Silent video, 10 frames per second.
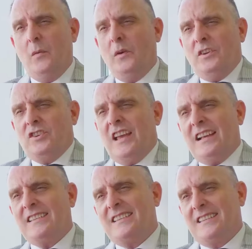which
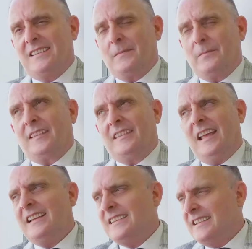tax
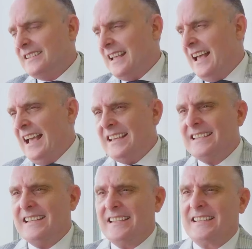taxes
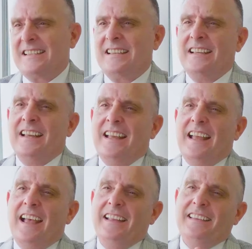assets
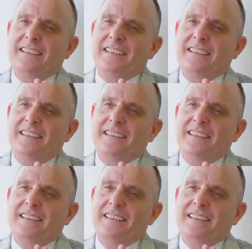at the